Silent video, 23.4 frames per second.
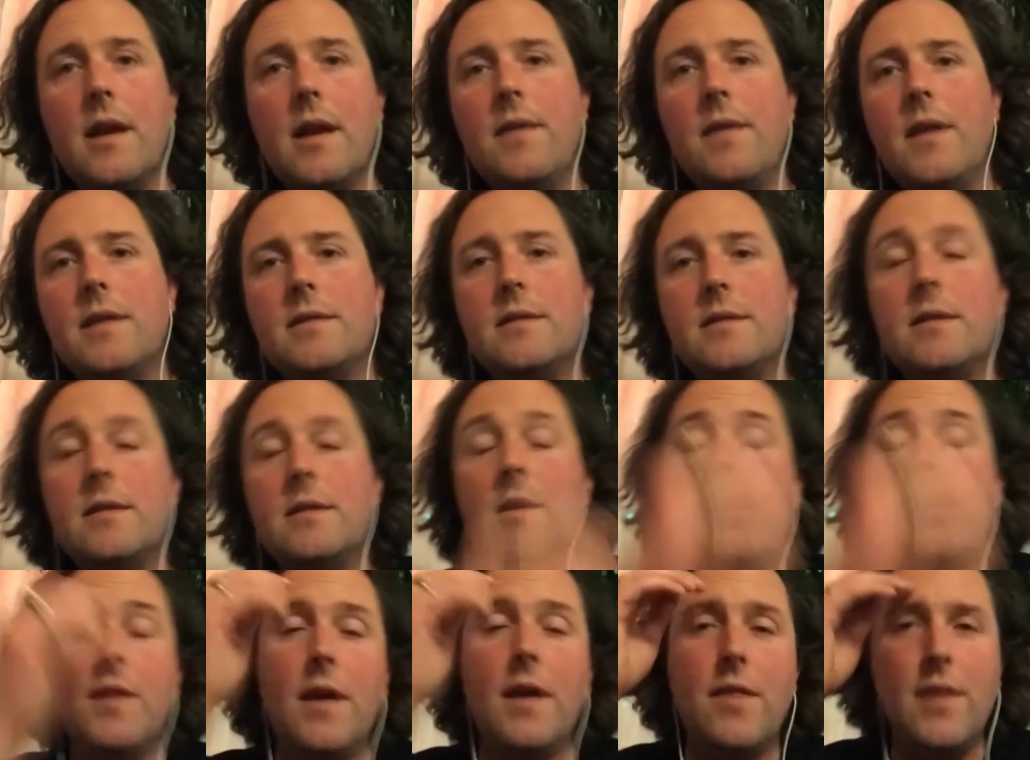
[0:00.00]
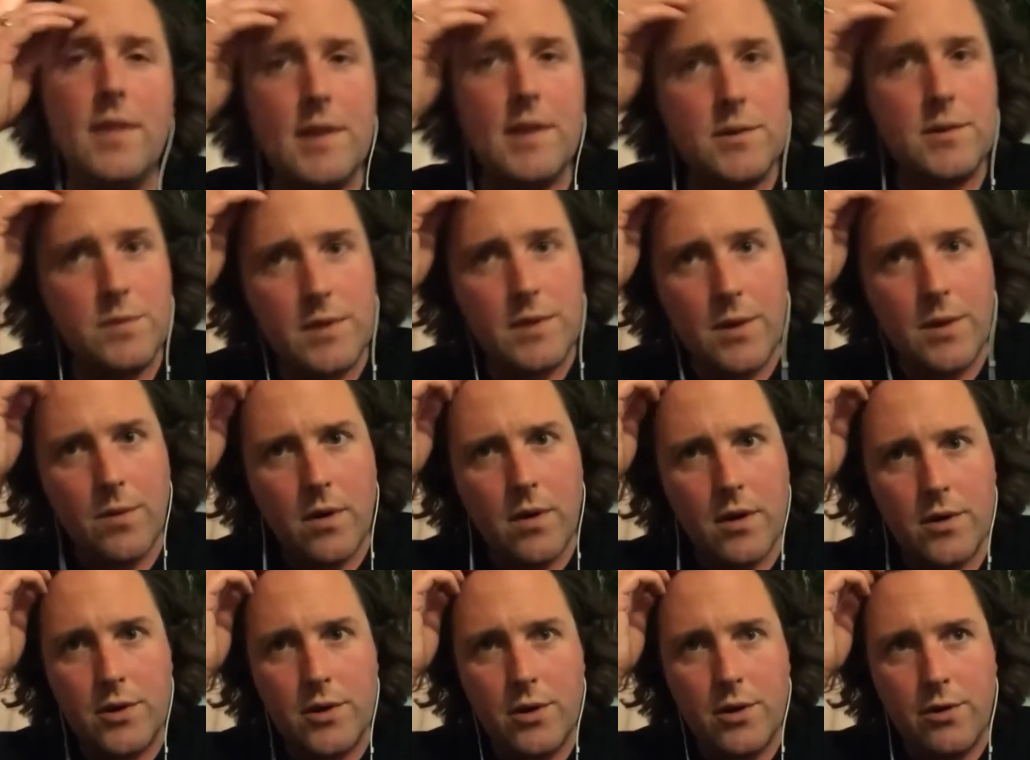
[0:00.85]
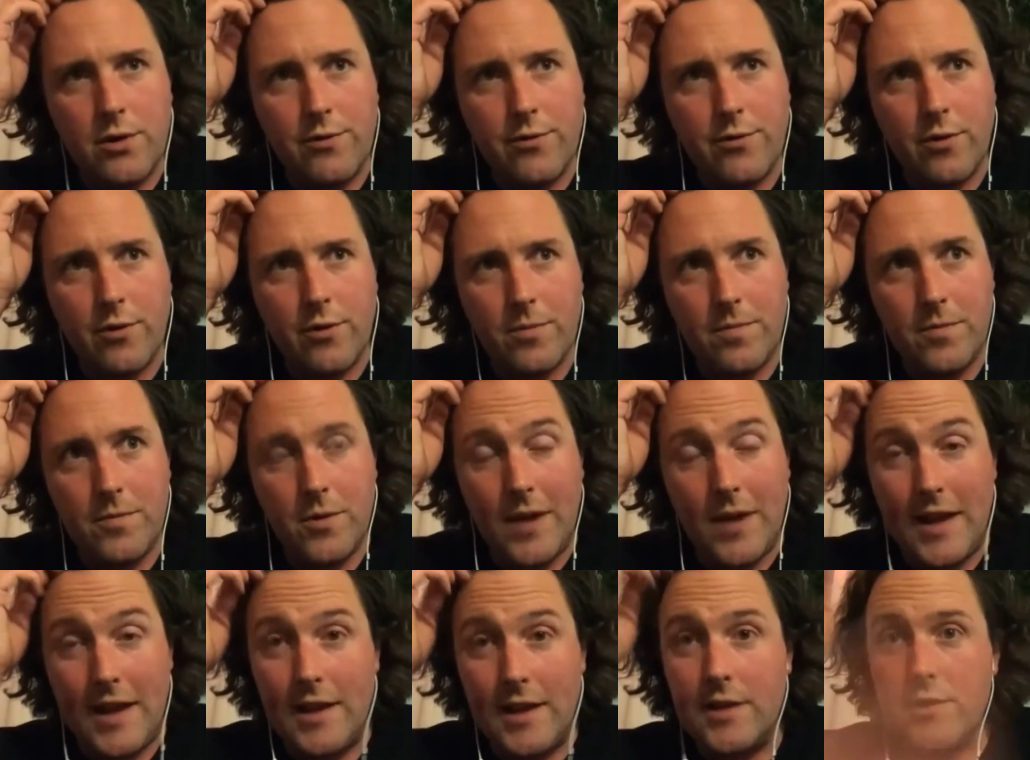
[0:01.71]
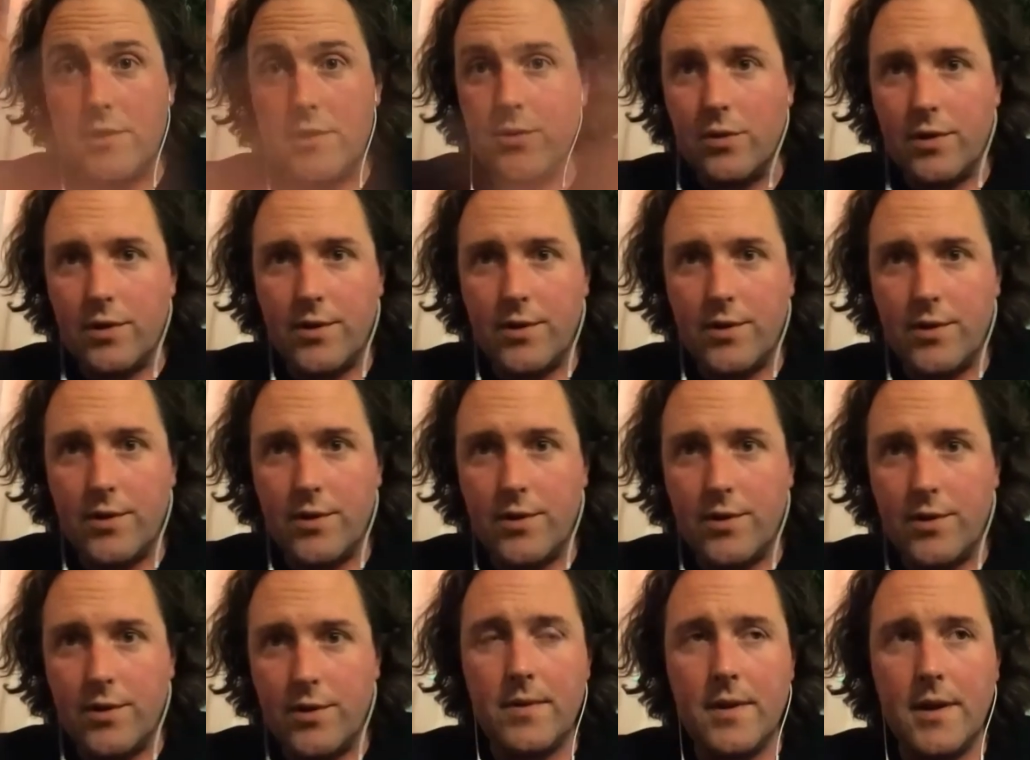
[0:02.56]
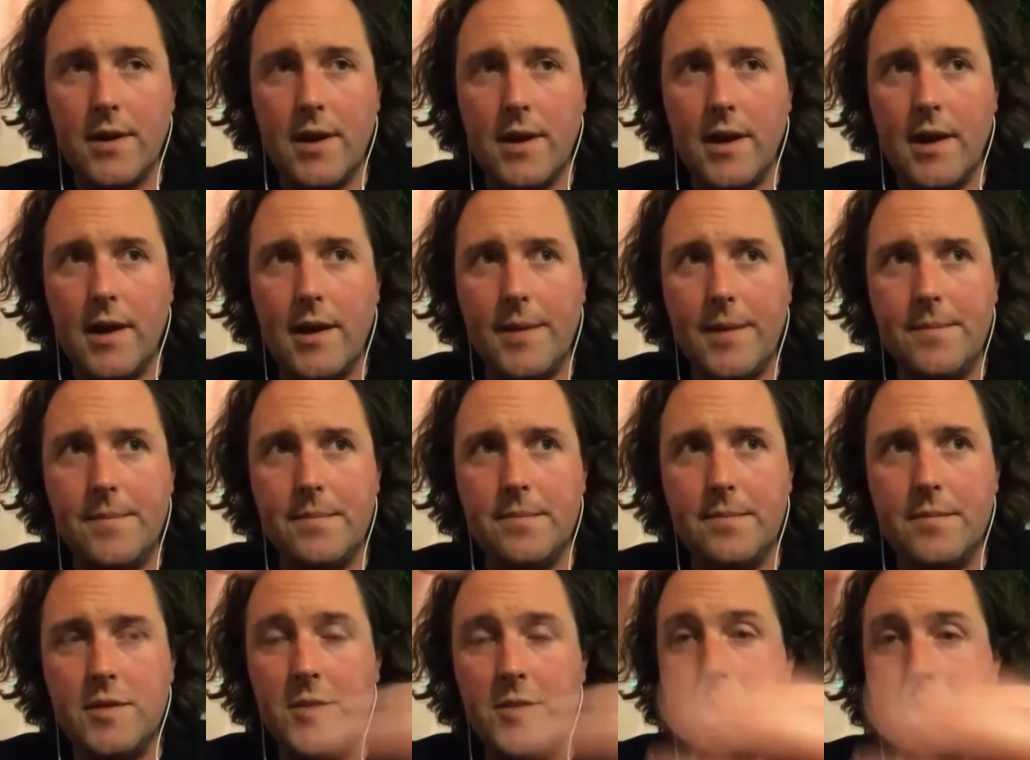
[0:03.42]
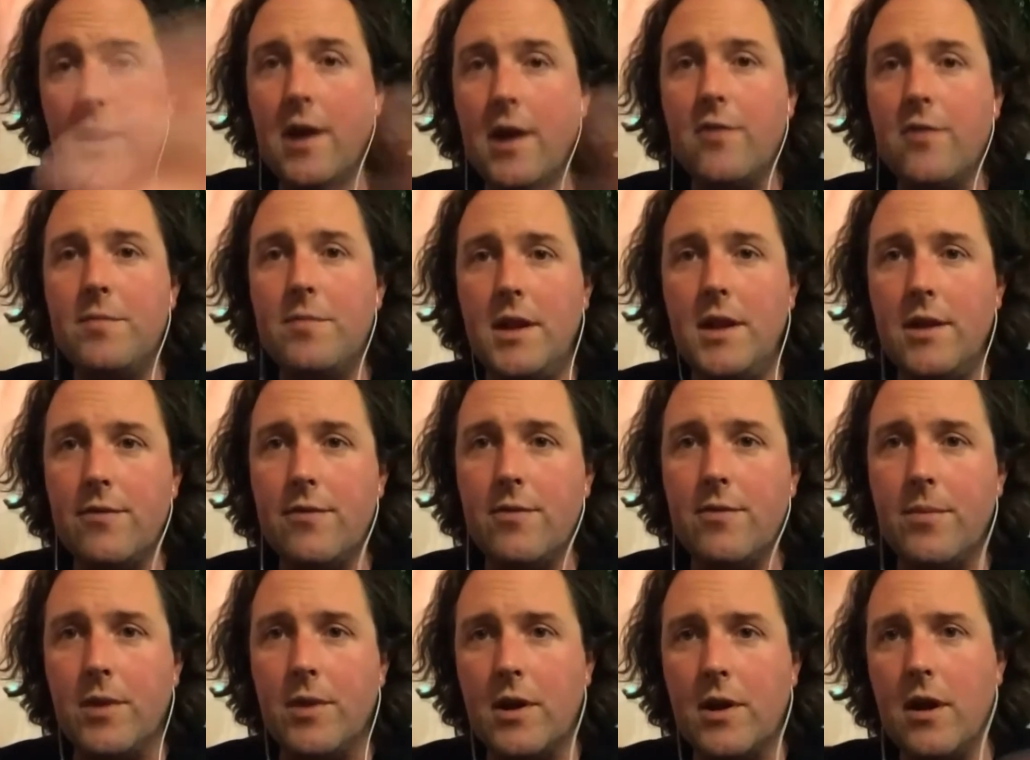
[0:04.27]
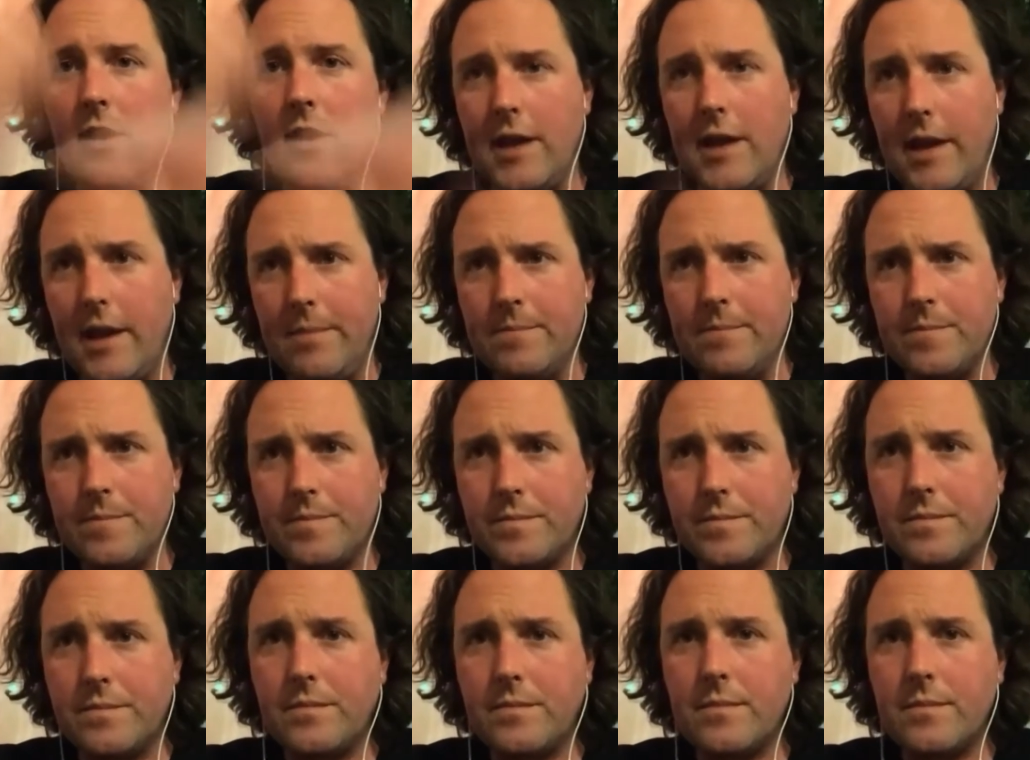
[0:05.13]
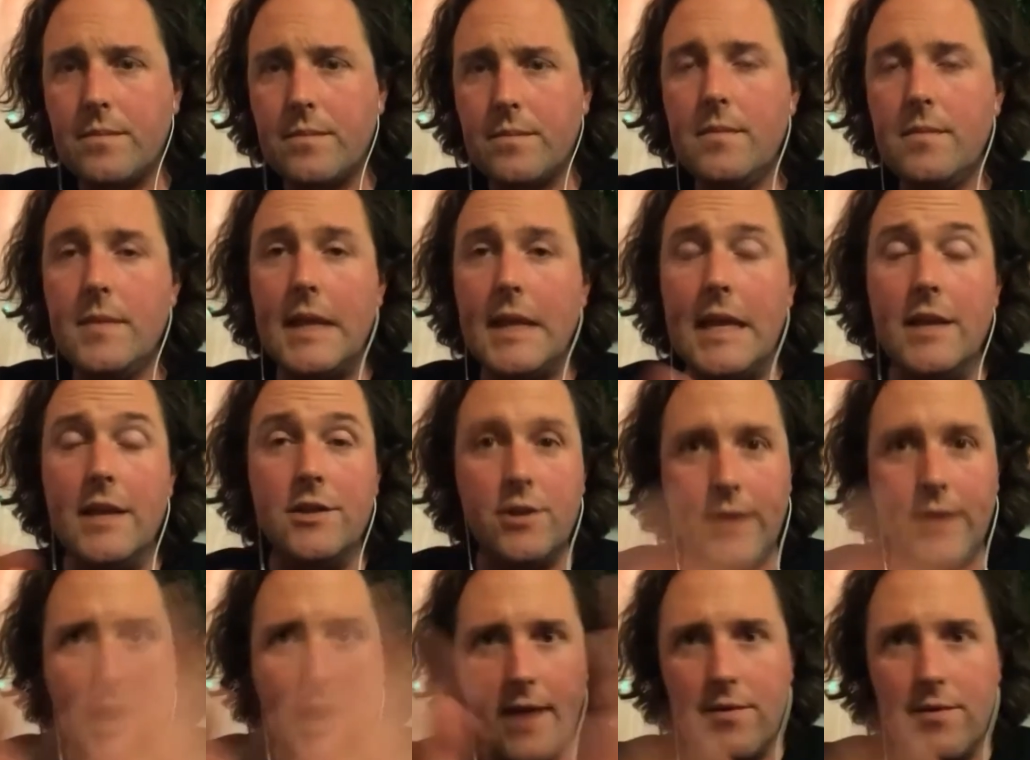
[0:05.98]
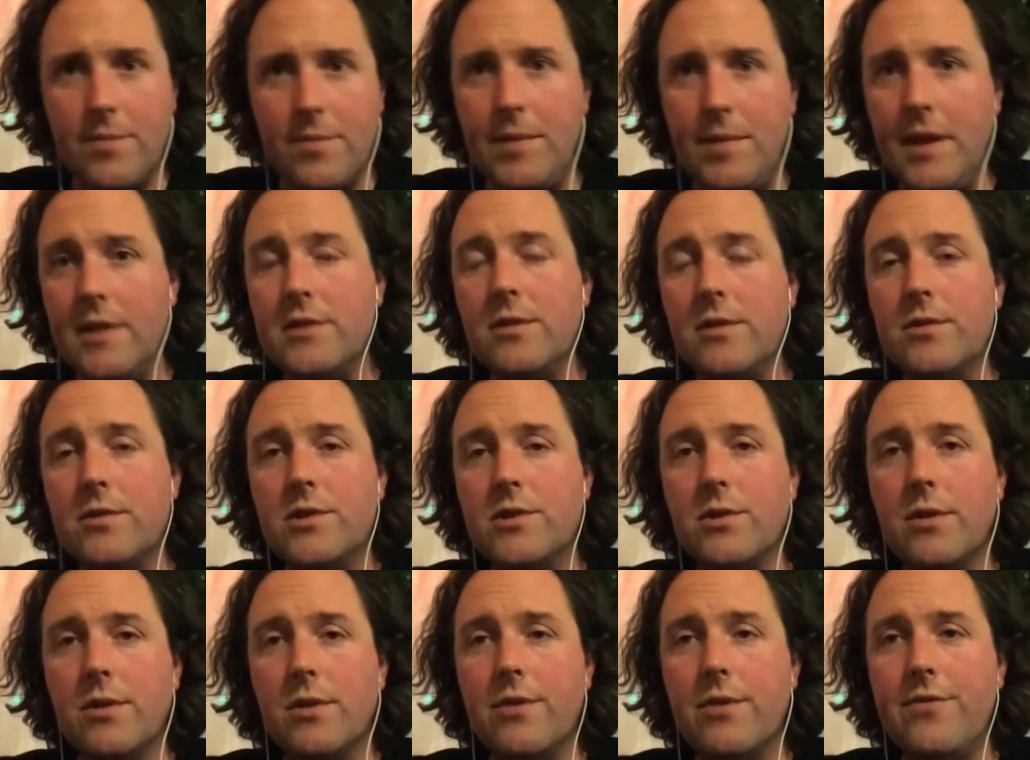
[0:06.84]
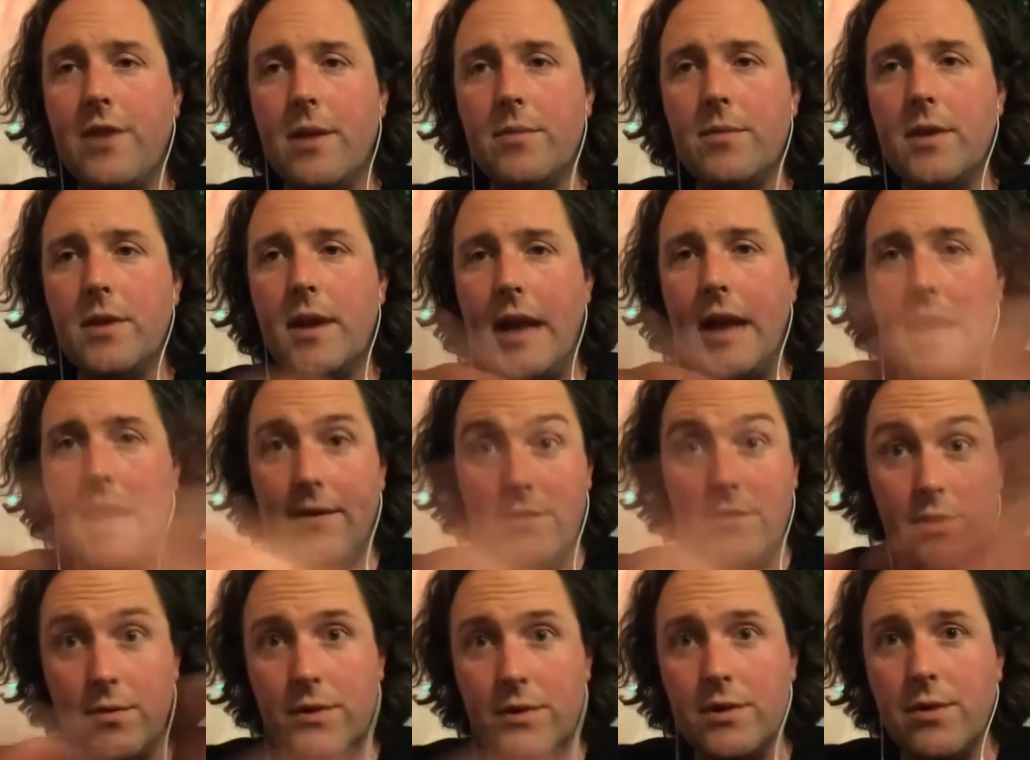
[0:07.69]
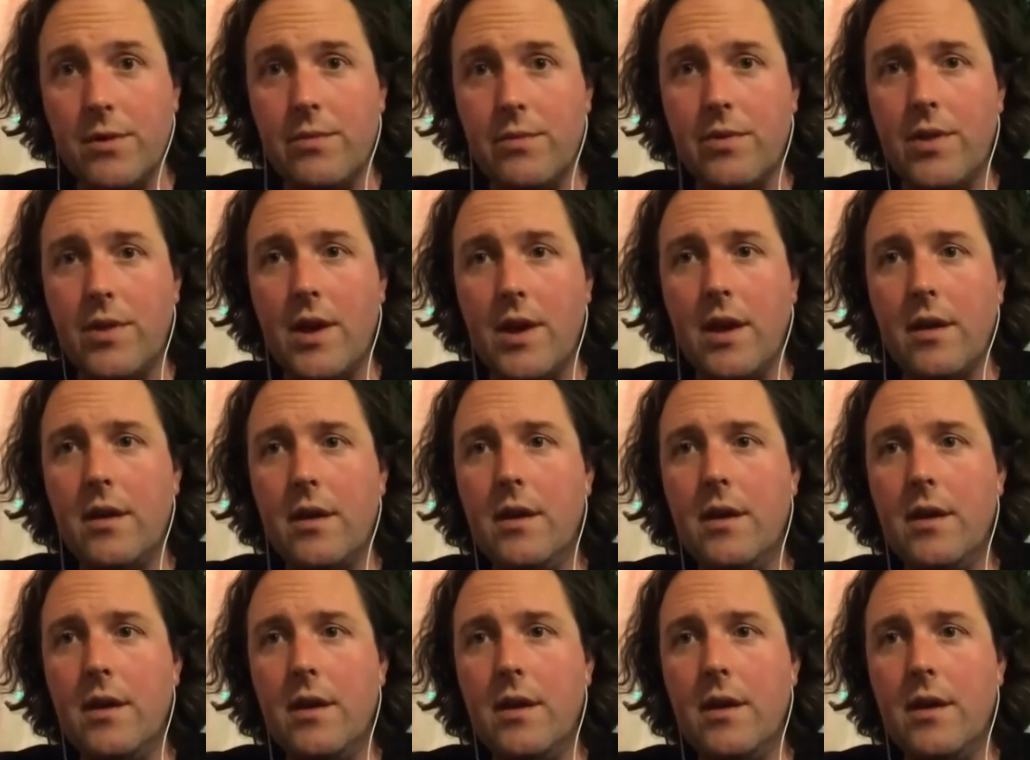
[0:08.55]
And that's, I think that's what they want to do for any sort of spin-off media from the card game, is to have it be its own story family and have it do its own thing.